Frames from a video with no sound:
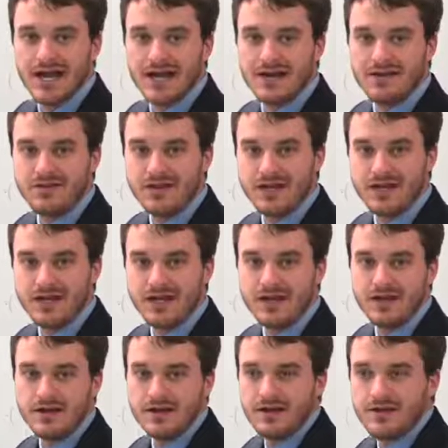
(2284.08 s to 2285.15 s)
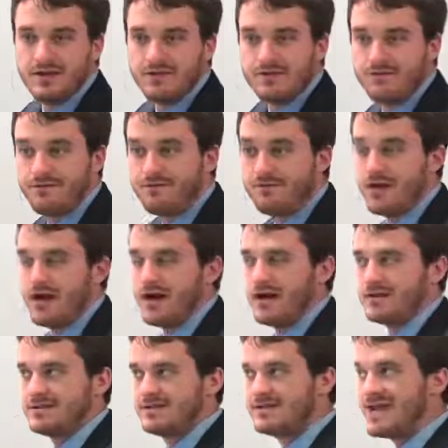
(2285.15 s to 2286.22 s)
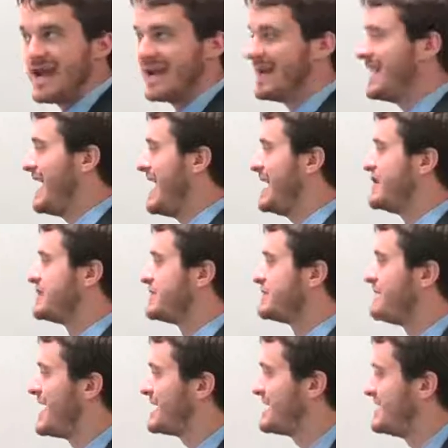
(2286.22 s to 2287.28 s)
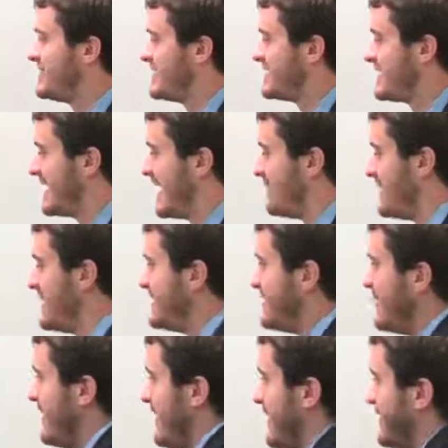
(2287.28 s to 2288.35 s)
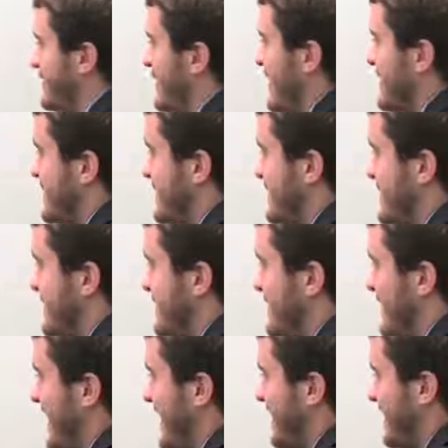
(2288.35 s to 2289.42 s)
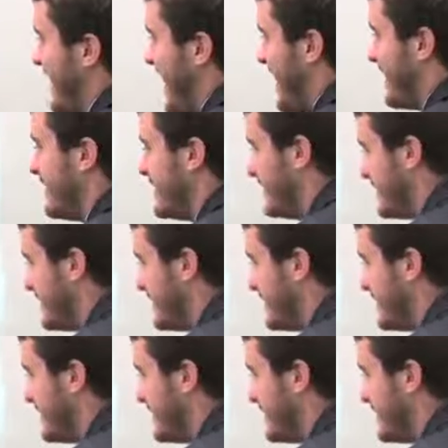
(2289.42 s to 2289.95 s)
and the second angel's messages. And I'm going to do it this way just to depict that.